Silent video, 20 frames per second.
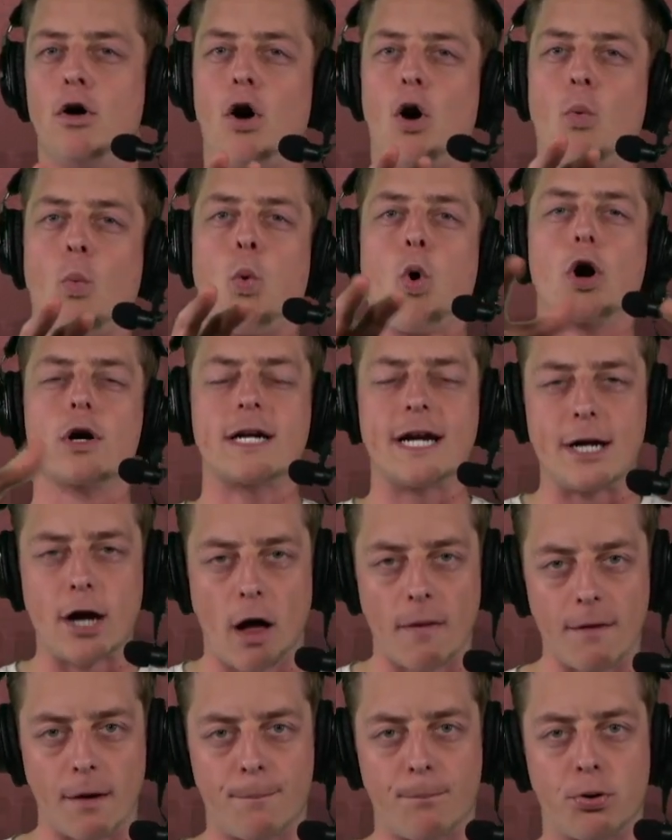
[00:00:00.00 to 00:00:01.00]
working
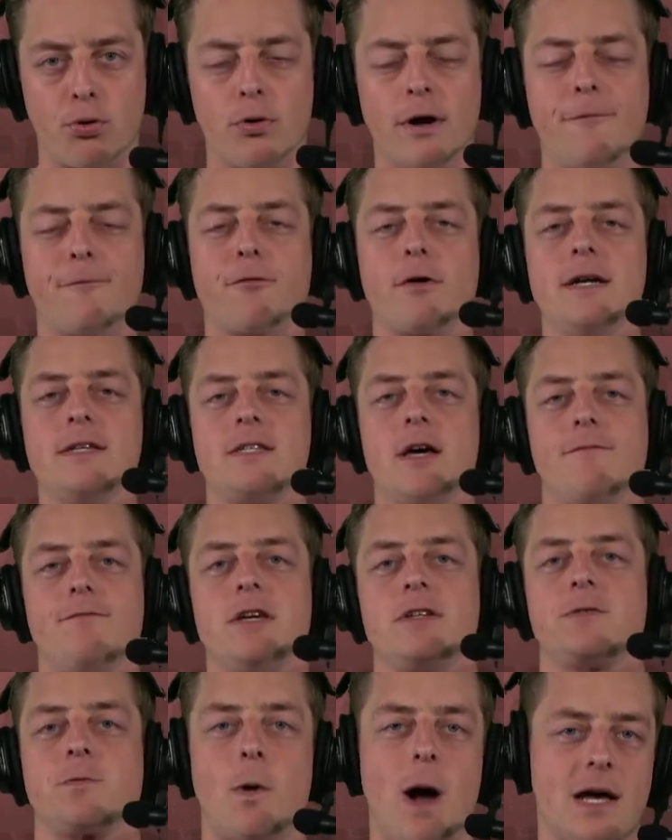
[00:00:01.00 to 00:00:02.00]
on the peripheries of
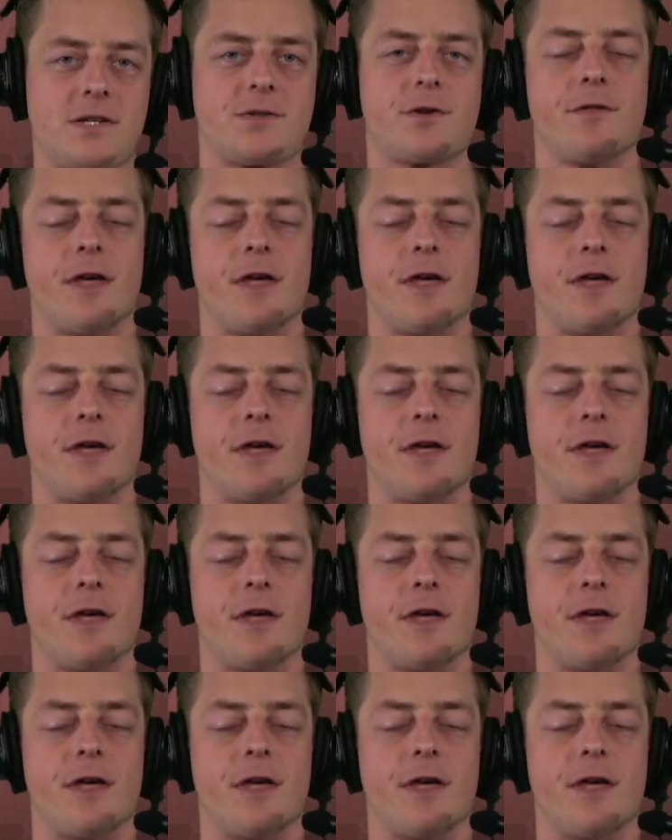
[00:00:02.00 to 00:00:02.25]
this roster